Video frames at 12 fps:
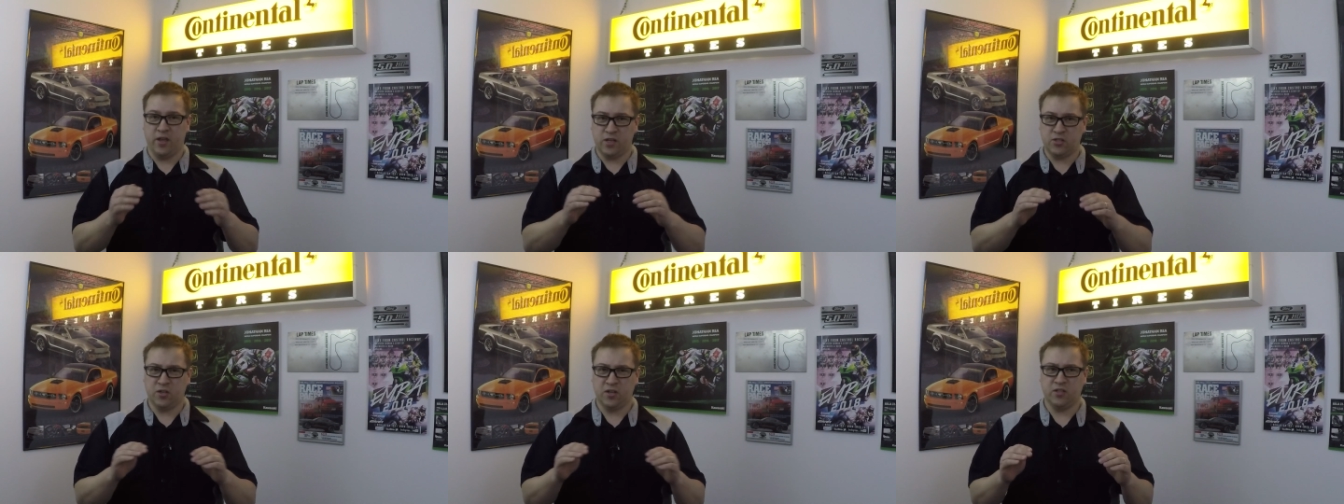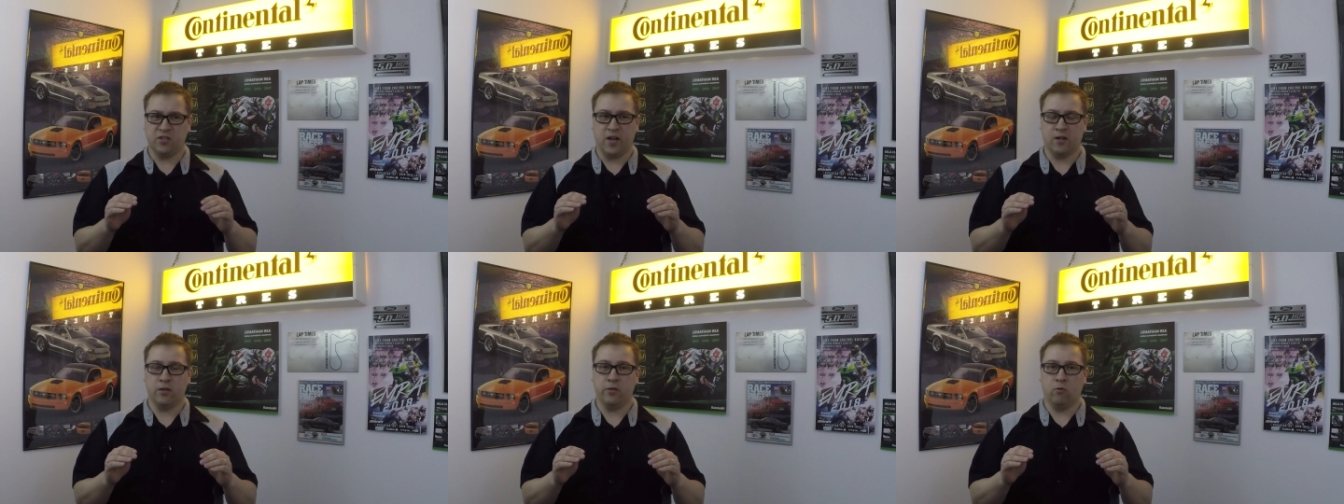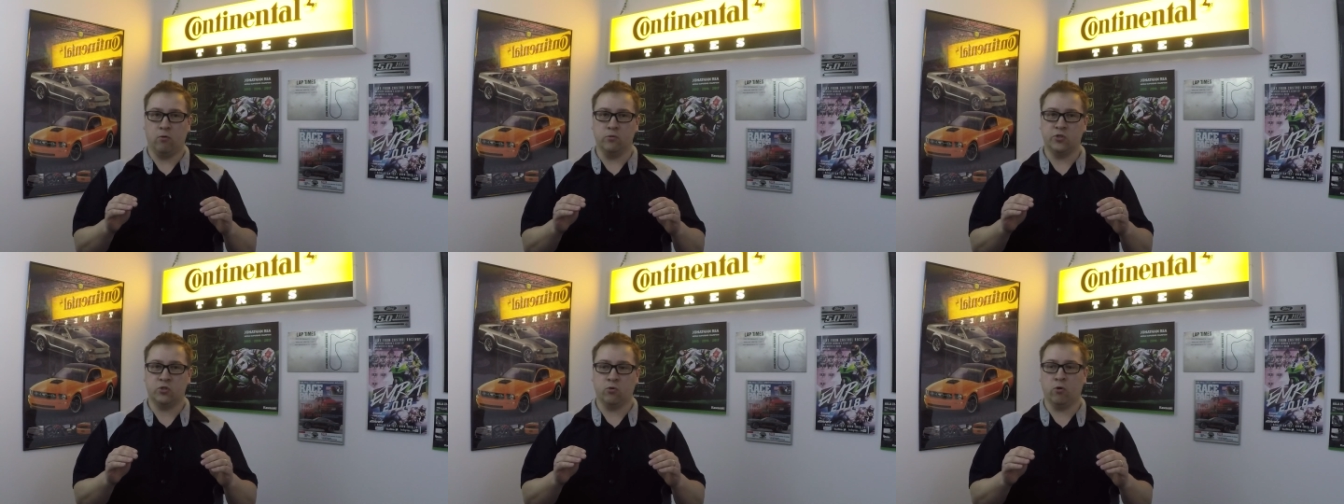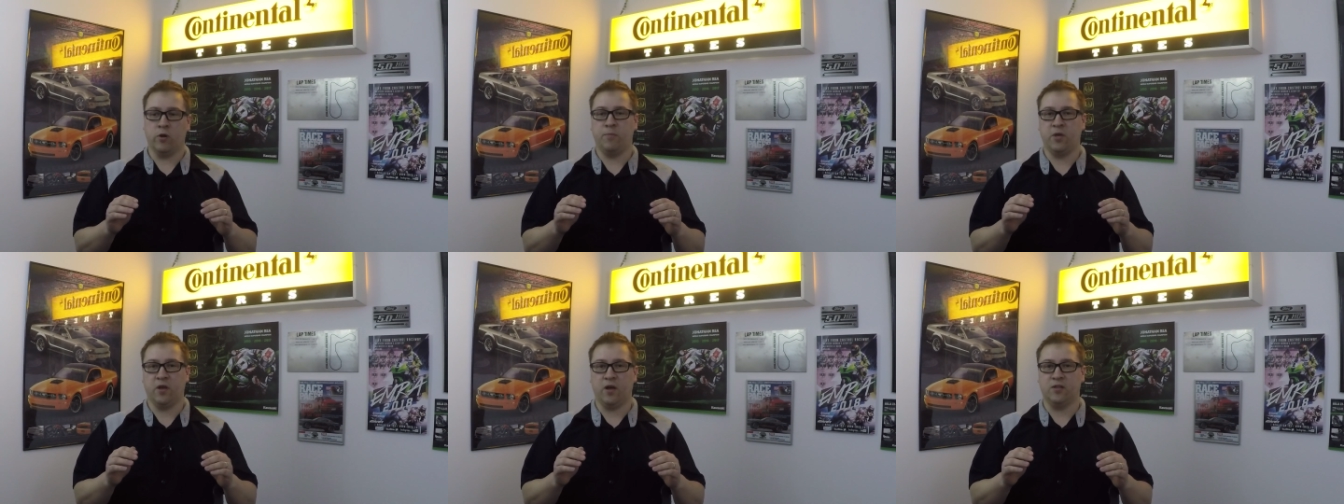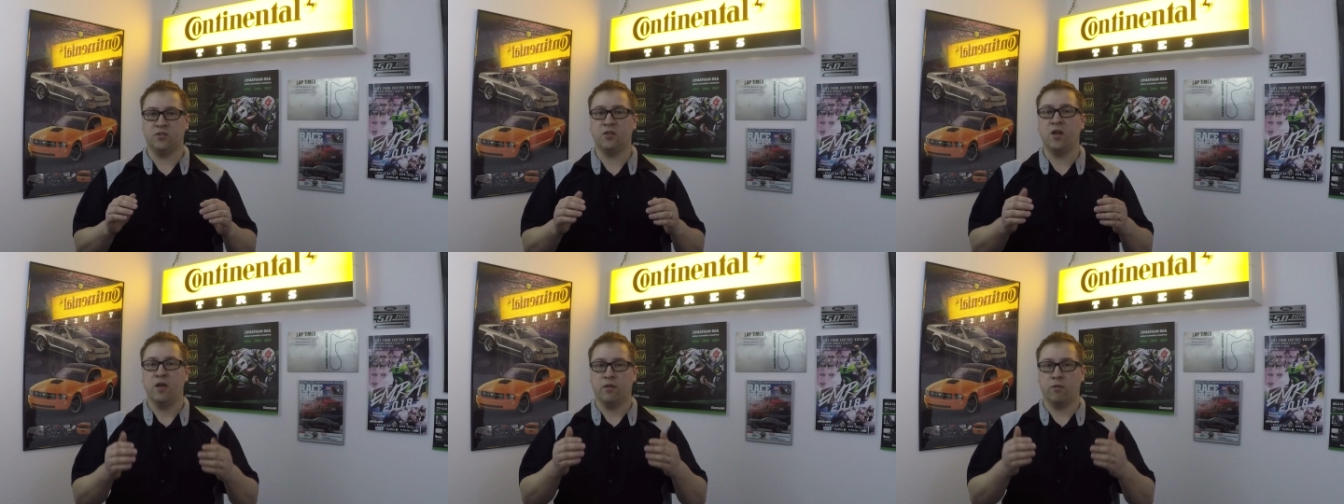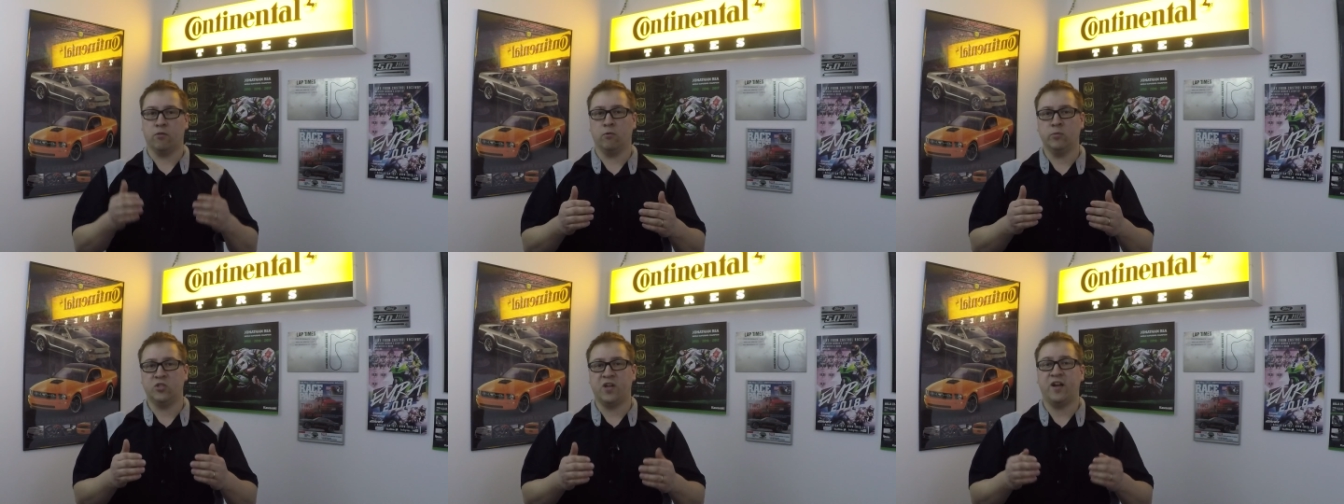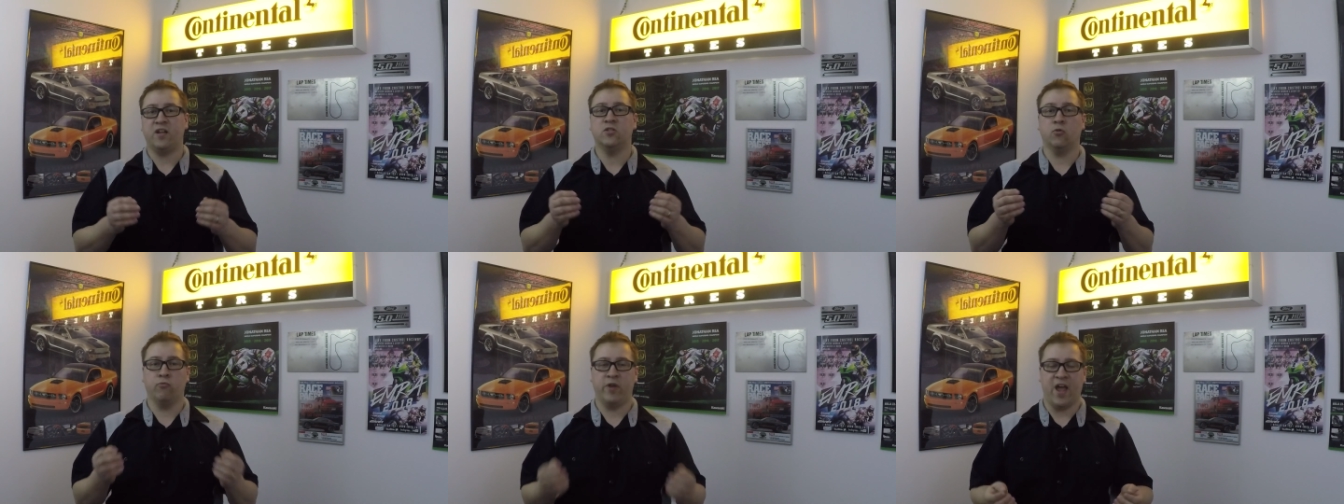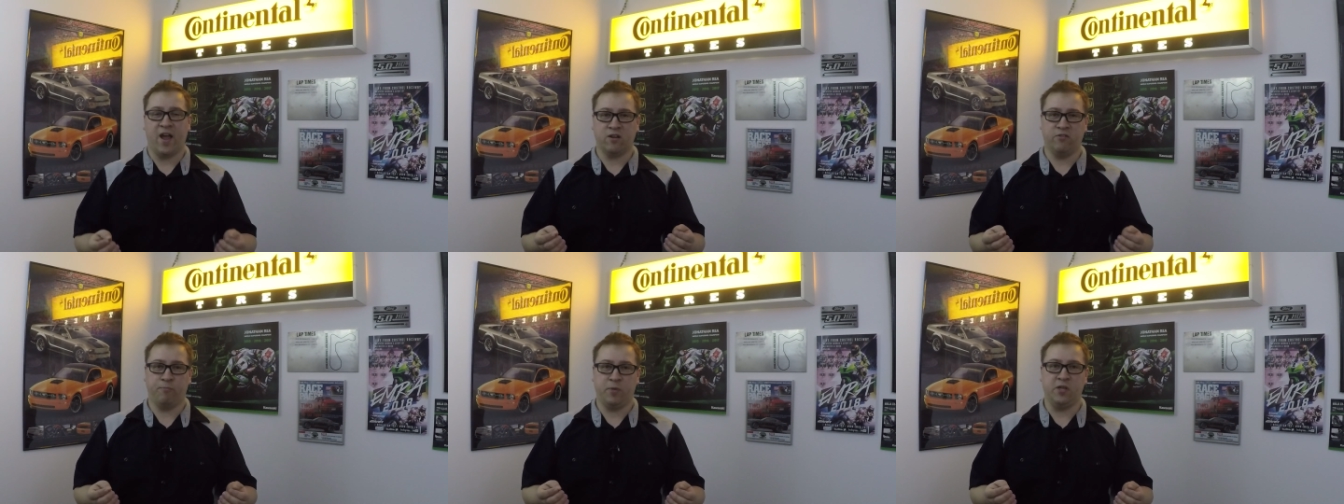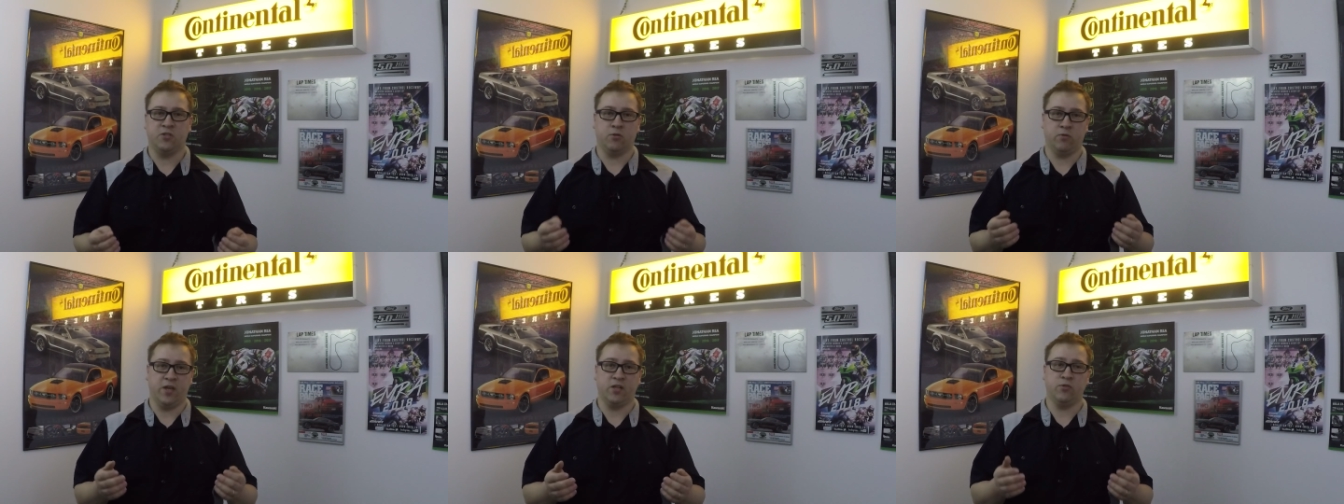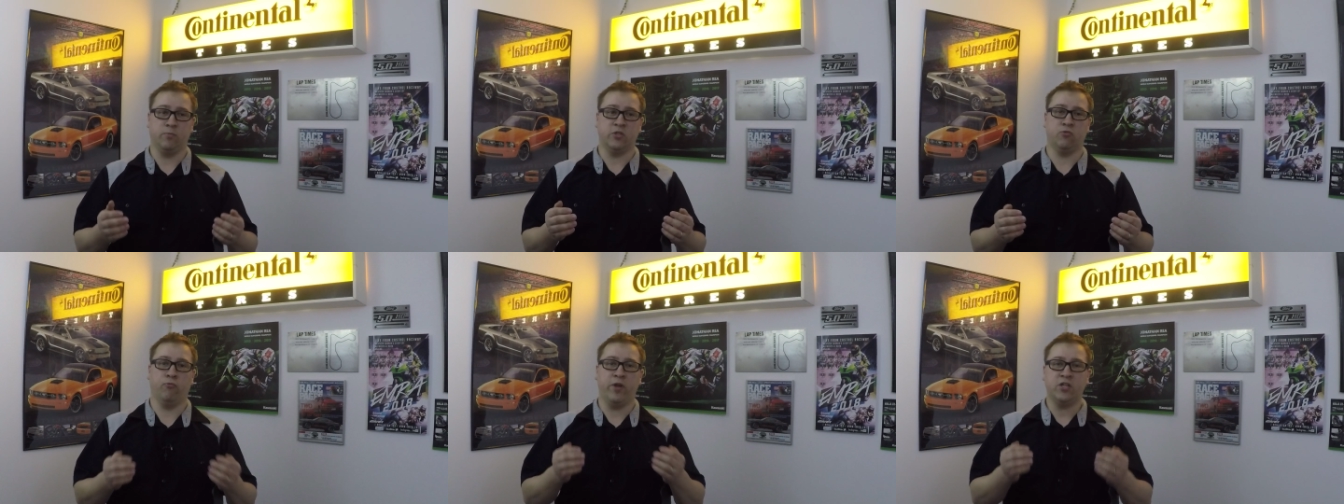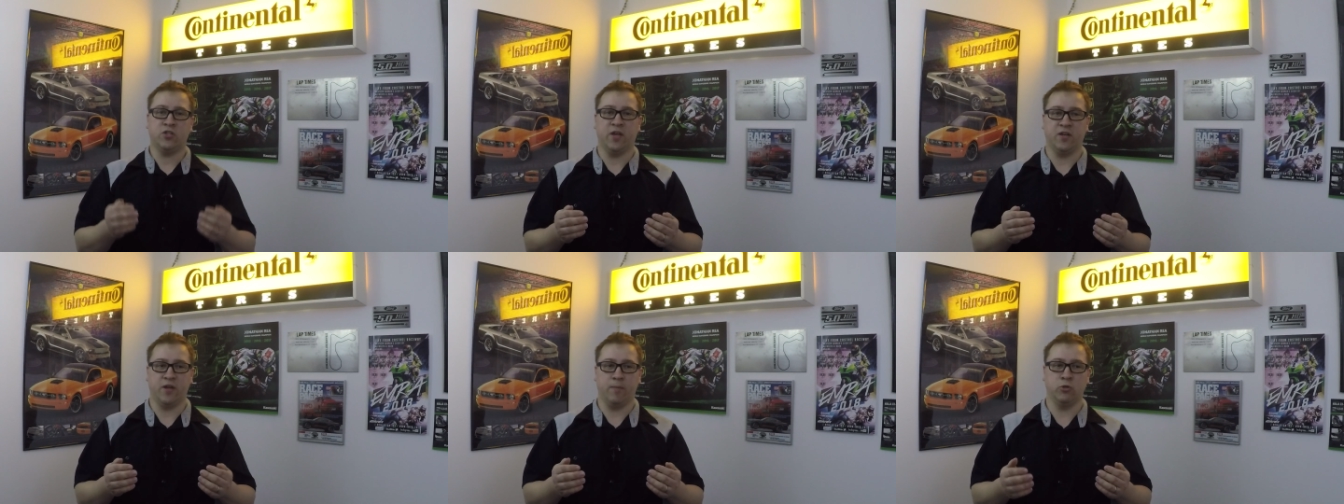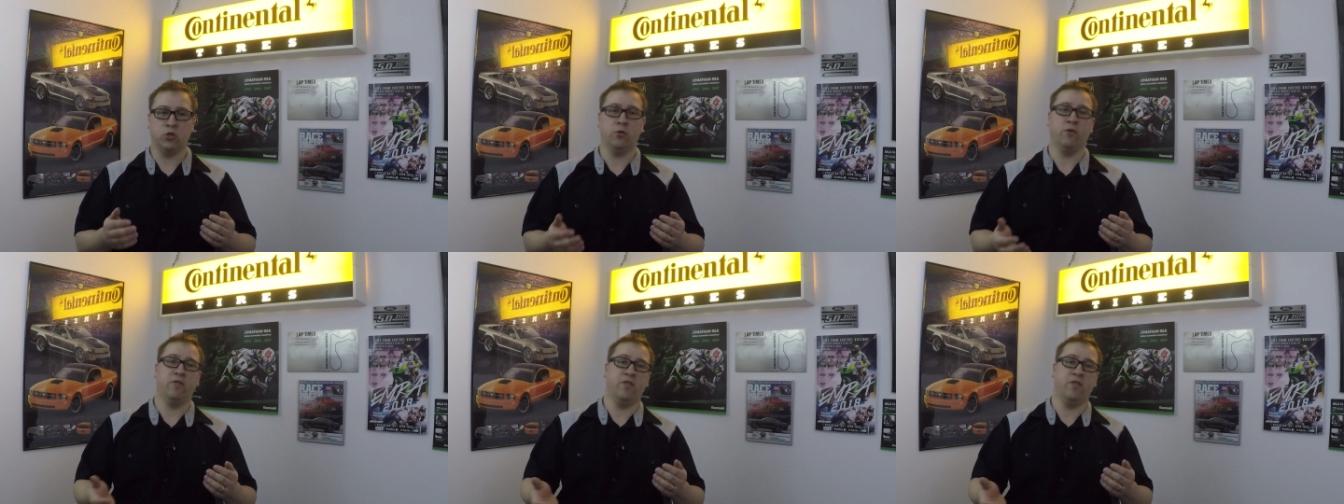isn't exactly the whole story because the thermostat is a reactive piece, so the engine must reach that temperature,